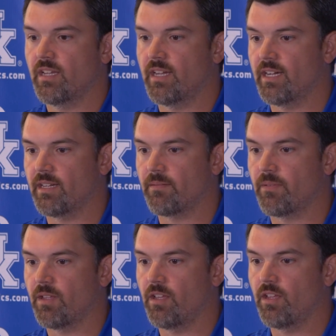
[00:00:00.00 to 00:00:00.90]

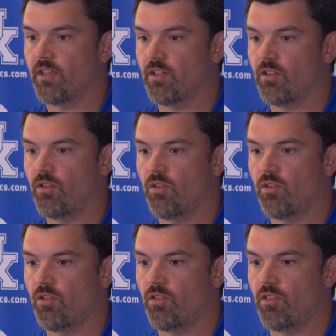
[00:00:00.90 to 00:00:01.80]

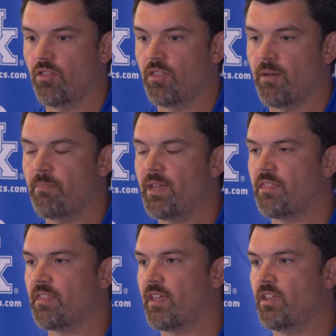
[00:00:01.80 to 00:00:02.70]
the big
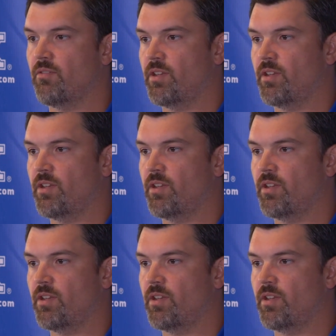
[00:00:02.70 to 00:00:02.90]
thing,